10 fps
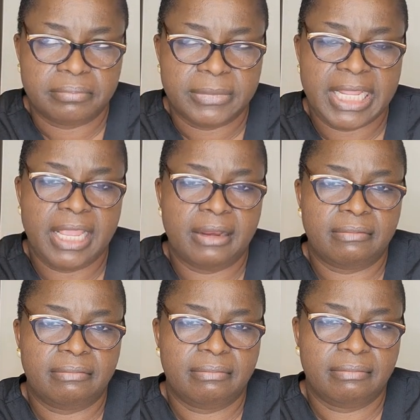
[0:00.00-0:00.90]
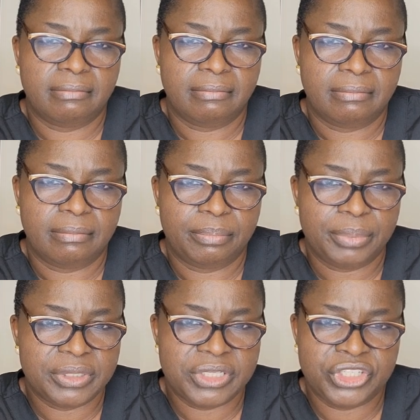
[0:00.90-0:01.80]
then
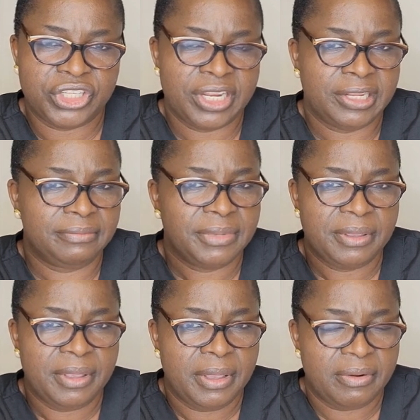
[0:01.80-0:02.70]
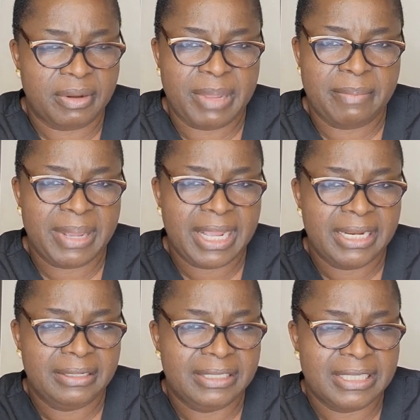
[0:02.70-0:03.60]
positioning. Remember,
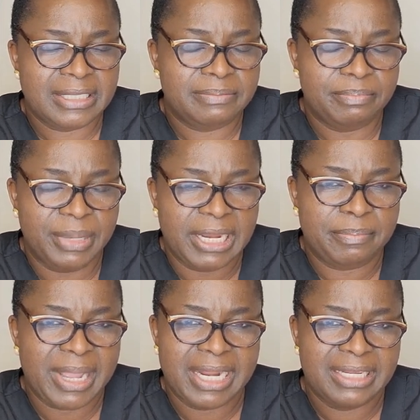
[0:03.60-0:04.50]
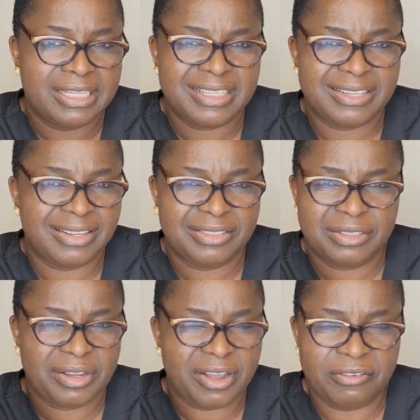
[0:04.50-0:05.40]
this bedpan is not
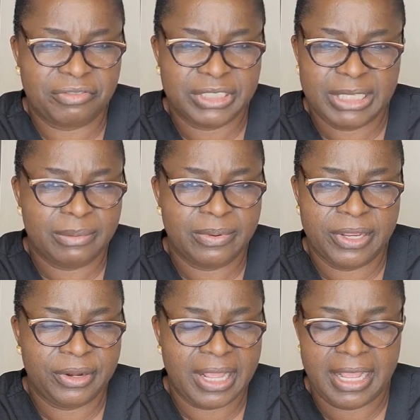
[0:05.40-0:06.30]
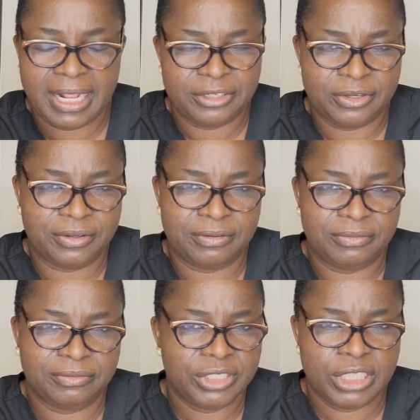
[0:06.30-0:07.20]
comfortable at all
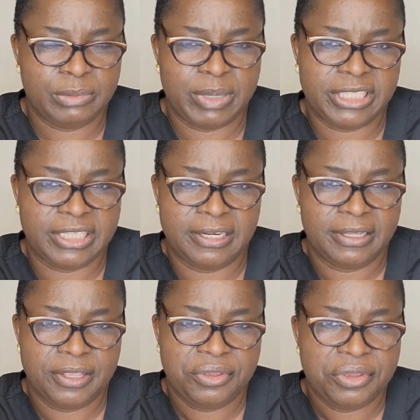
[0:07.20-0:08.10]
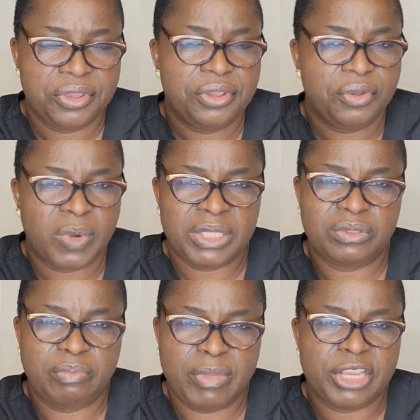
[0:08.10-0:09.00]
for this patient. You want
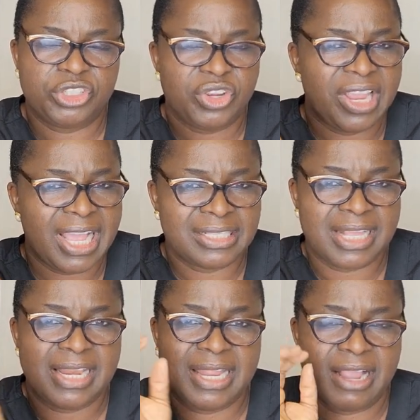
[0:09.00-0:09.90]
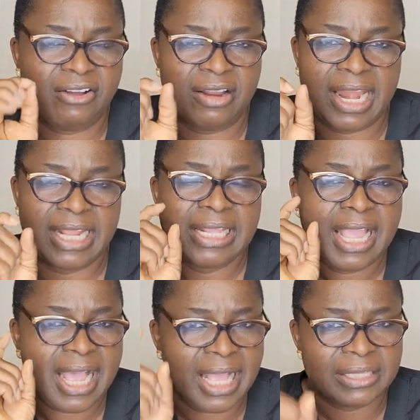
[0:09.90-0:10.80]
to make sure you answer their call light
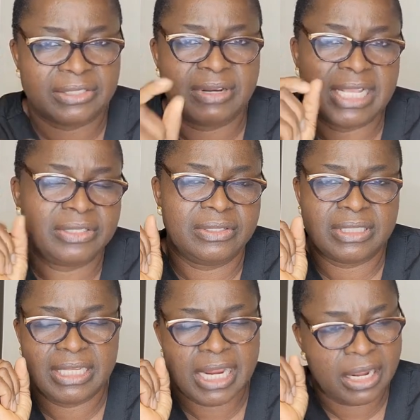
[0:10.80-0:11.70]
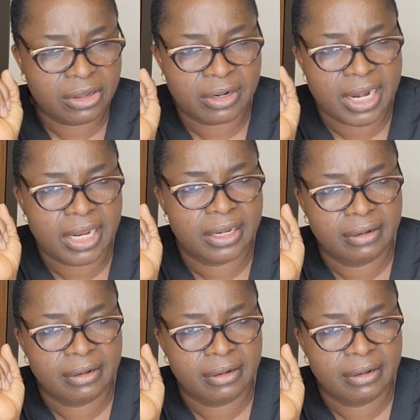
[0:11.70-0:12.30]
as soon as you see that call light.